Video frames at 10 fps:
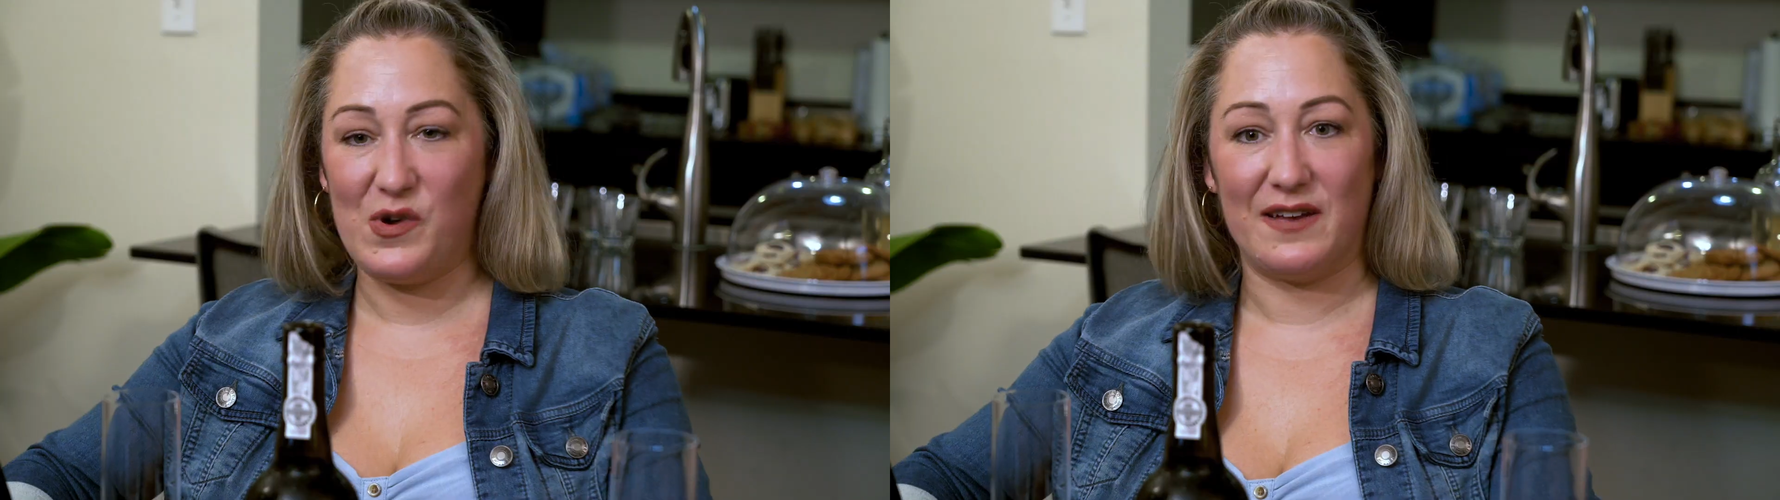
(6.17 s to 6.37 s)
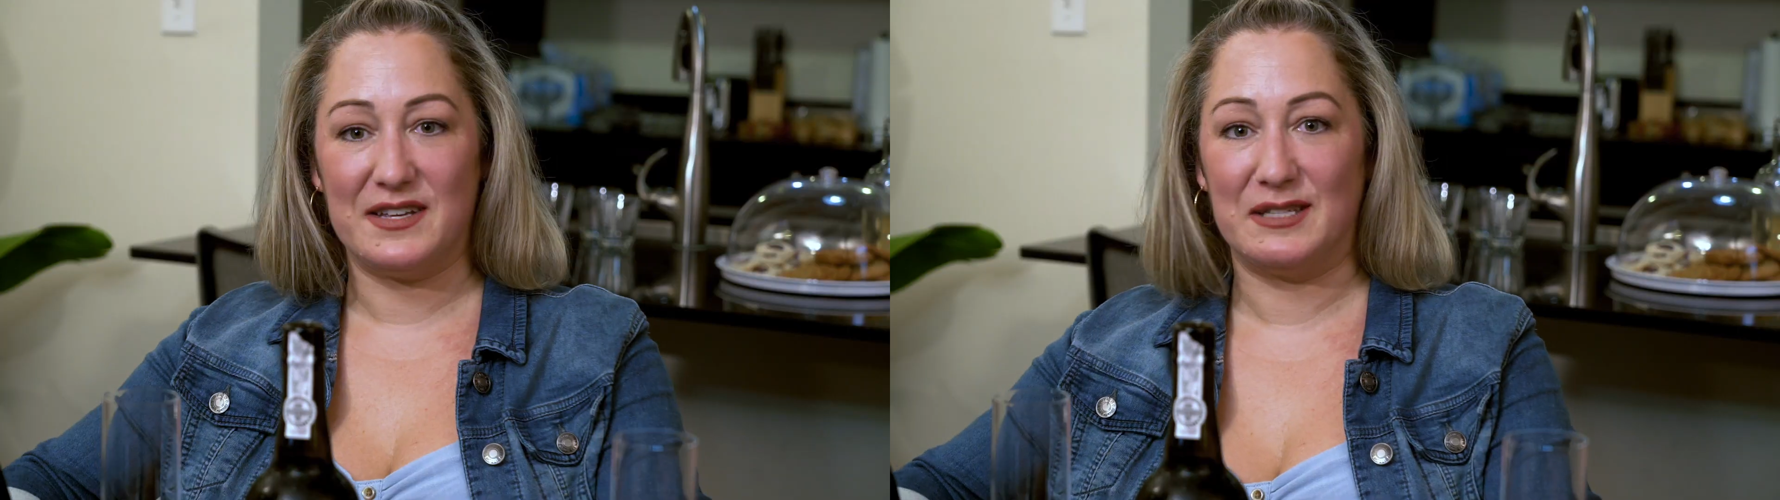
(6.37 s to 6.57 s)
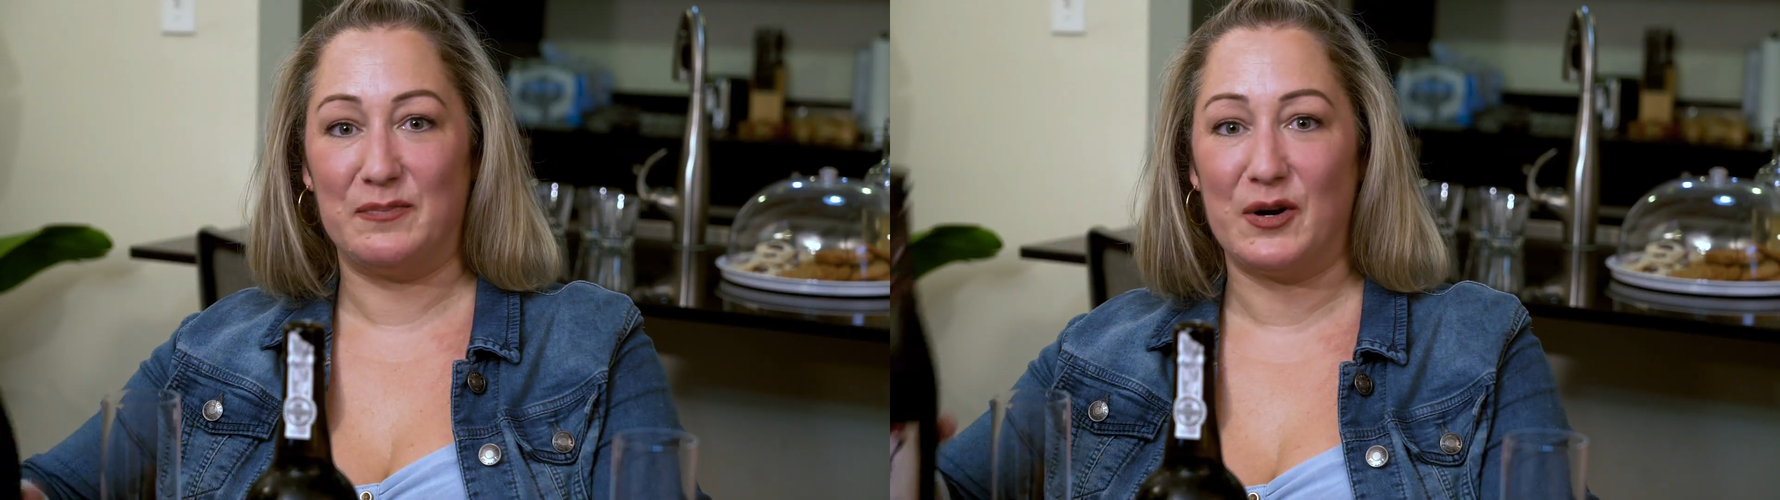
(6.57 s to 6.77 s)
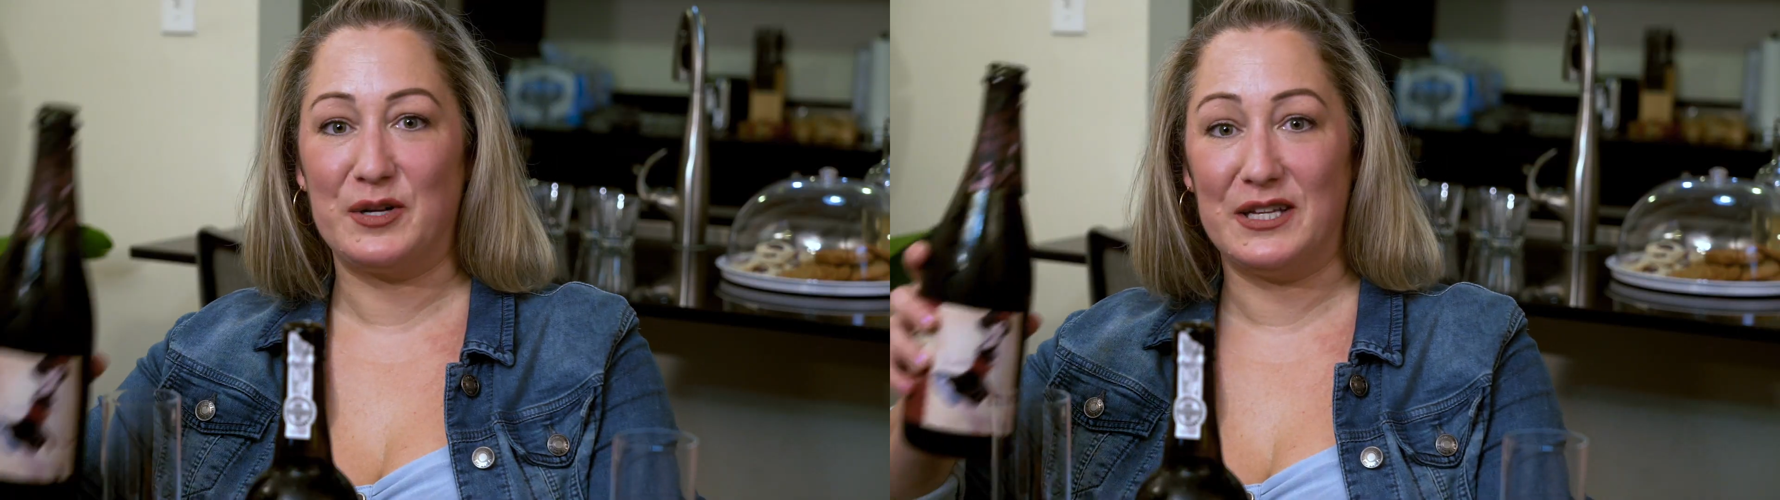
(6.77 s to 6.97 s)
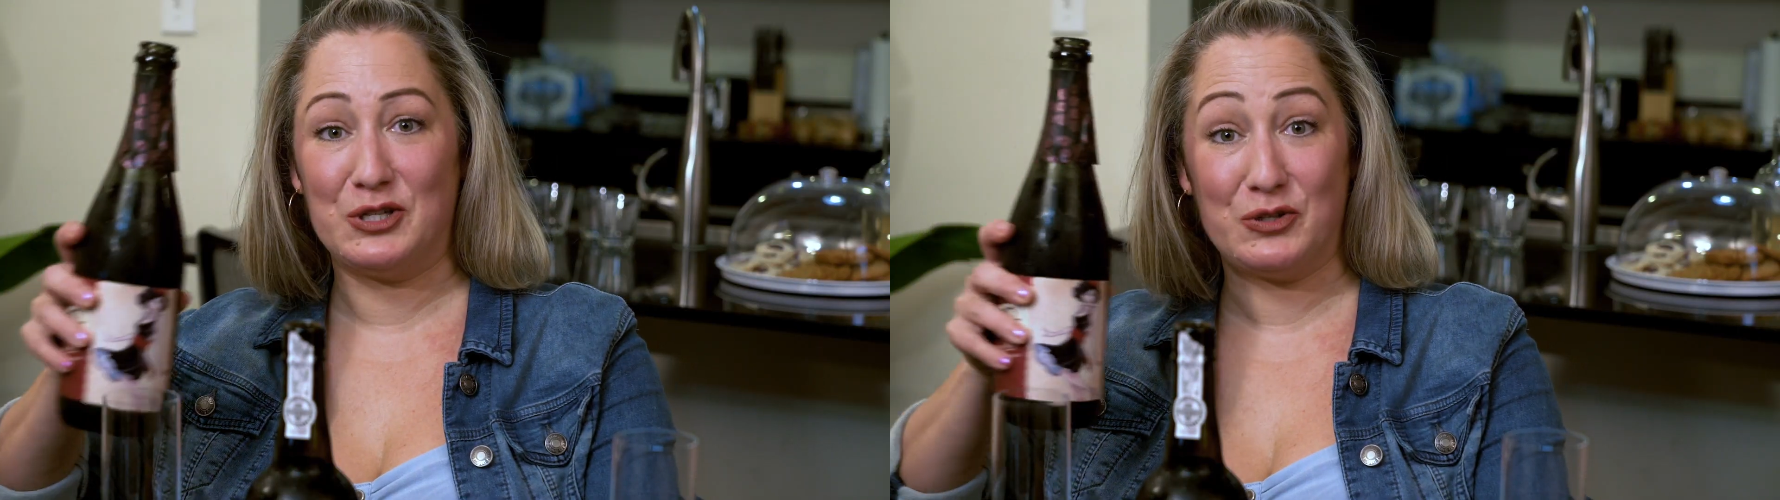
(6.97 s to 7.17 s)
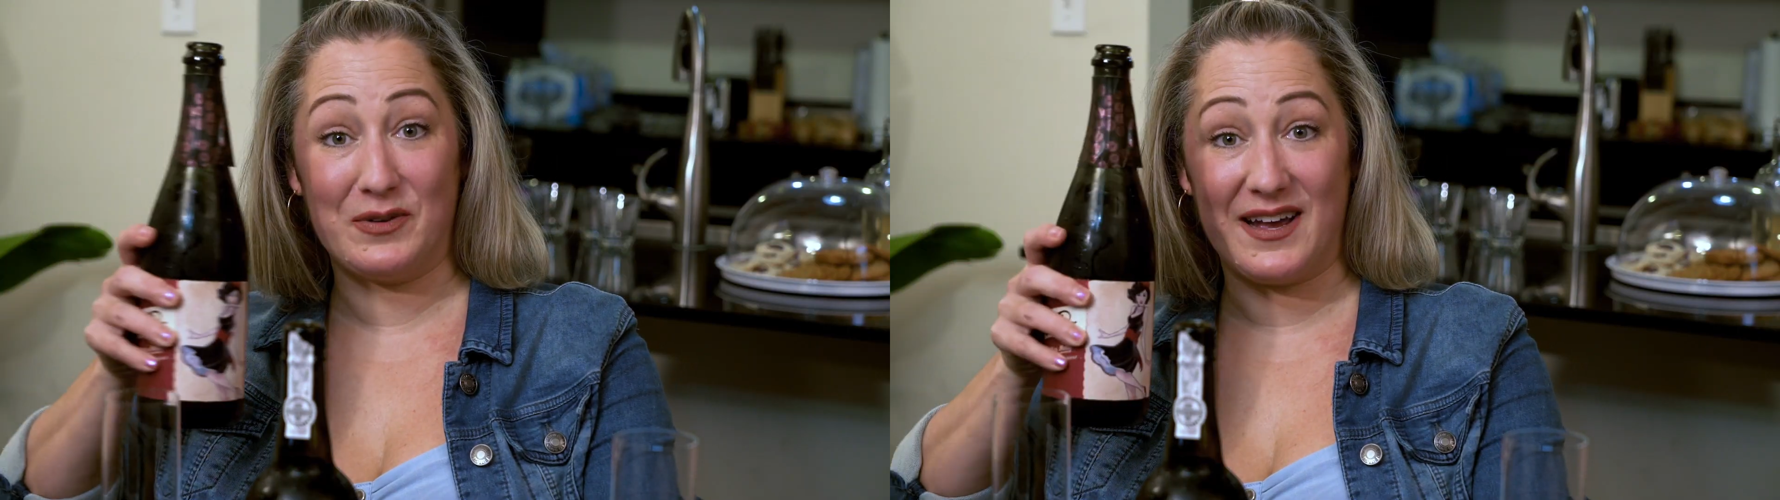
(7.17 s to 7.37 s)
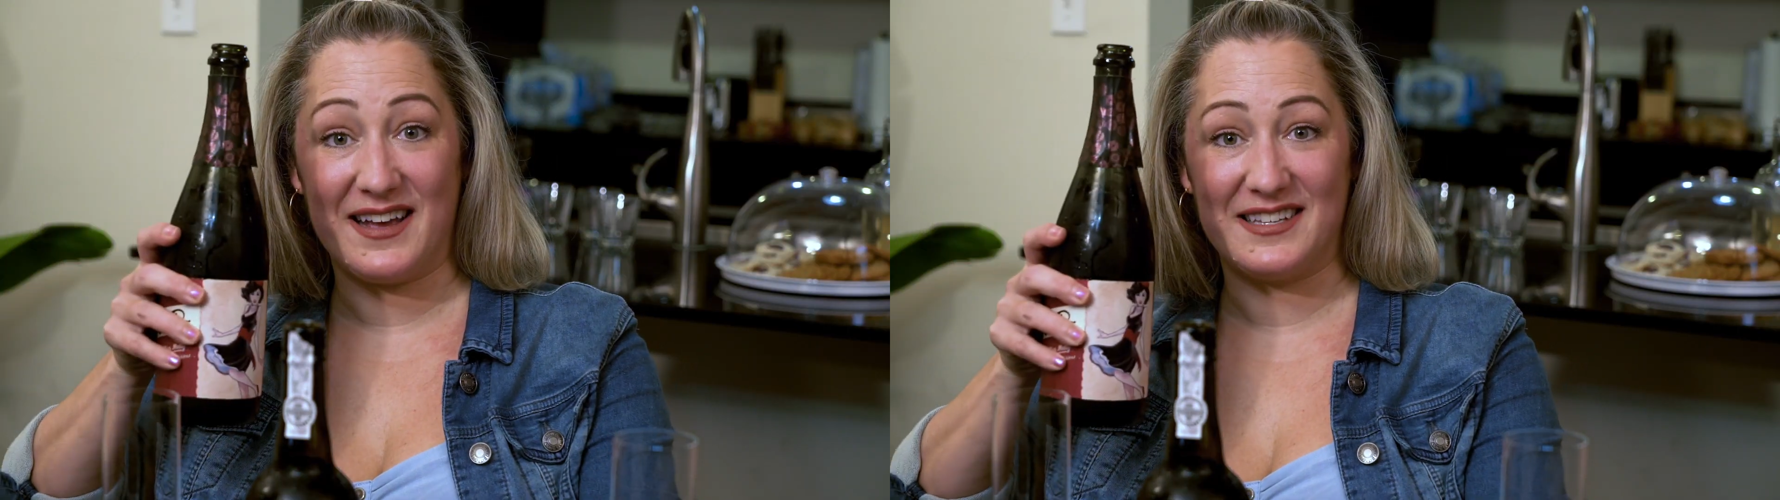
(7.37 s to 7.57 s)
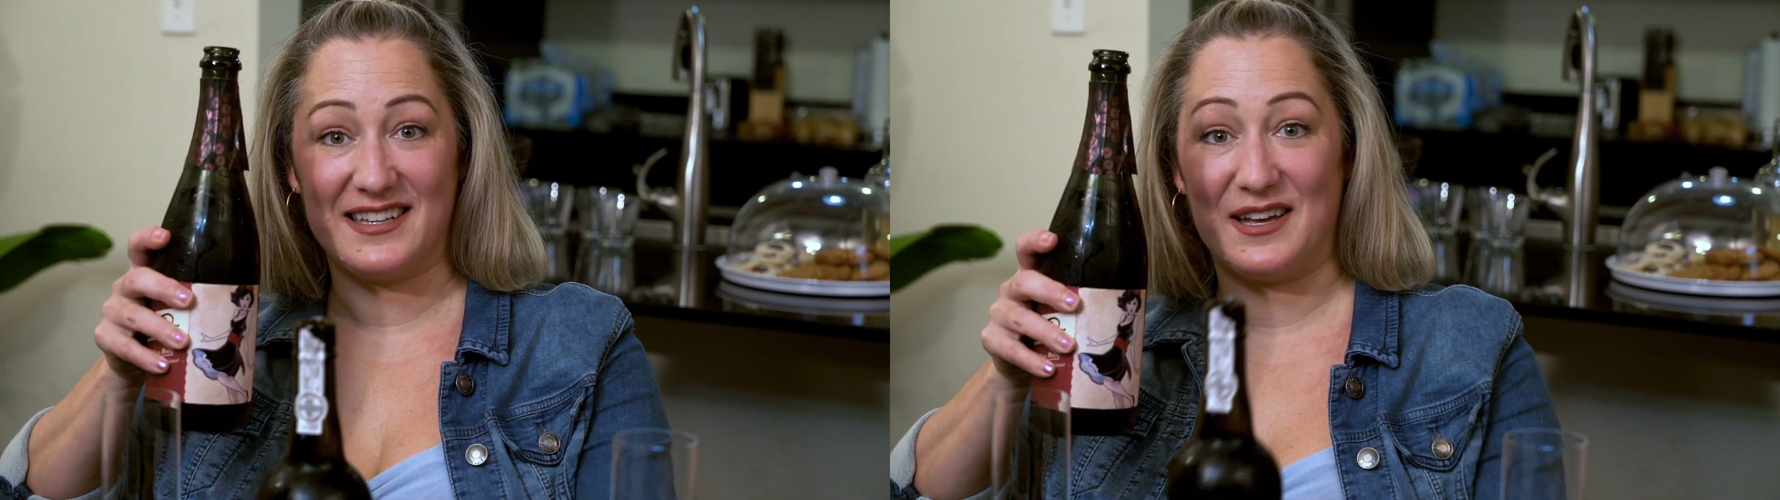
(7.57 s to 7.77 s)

We have a sparkling Shiraz